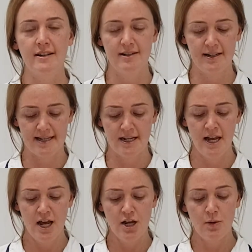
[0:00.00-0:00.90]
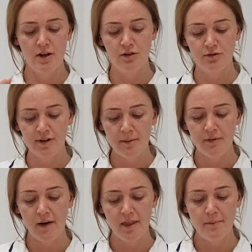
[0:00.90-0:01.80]
like I said, you want to grip
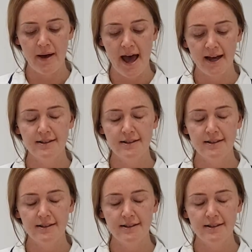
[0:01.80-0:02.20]
around the back.